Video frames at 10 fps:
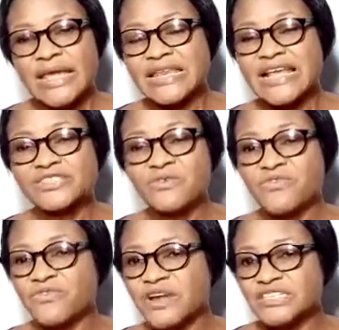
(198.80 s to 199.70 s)
there are some
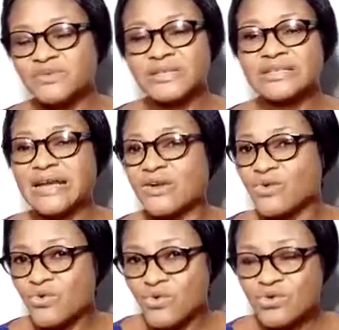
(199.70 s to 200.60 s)
friendships that are
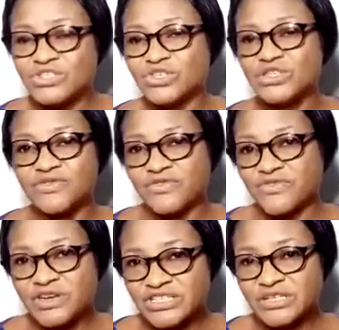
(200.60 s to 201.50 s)
good just for
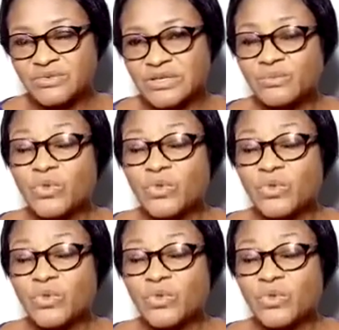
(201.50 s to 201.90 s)
friendships,